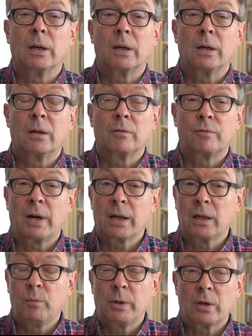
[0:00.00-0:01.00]
Uh,
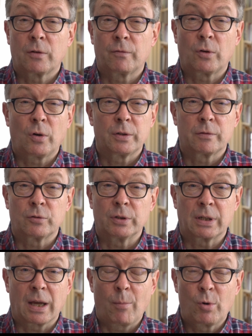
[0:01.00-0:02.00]
finally, we got four
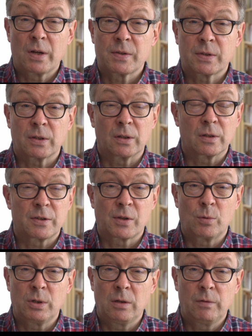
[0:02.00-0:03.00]
different cameras, a
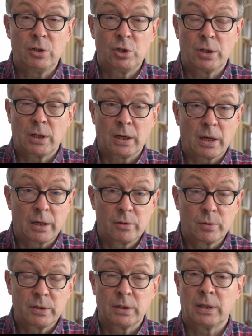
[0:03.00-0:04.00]
Sony
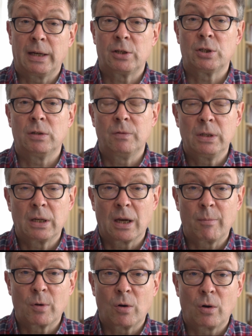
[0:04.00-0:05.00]
VG900, an HDV
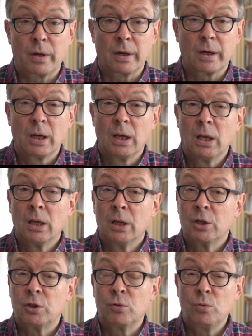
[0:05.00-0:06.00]
camcorder,
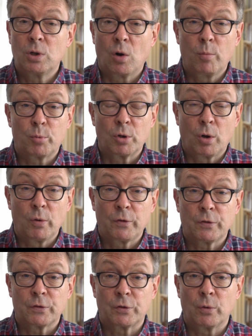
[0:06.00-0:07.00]
two GoPros,
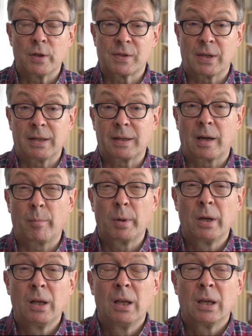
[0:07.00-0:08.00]
so the
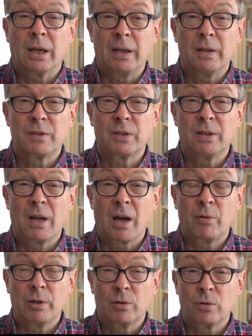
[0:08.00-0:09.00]
setup and the
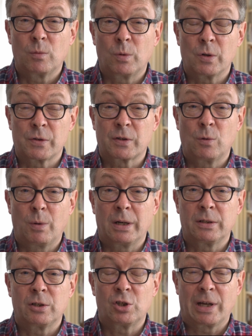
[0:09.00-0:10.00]
scenario was
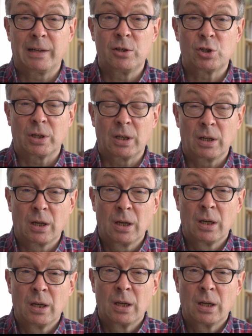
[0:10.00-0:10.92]
quite challenging,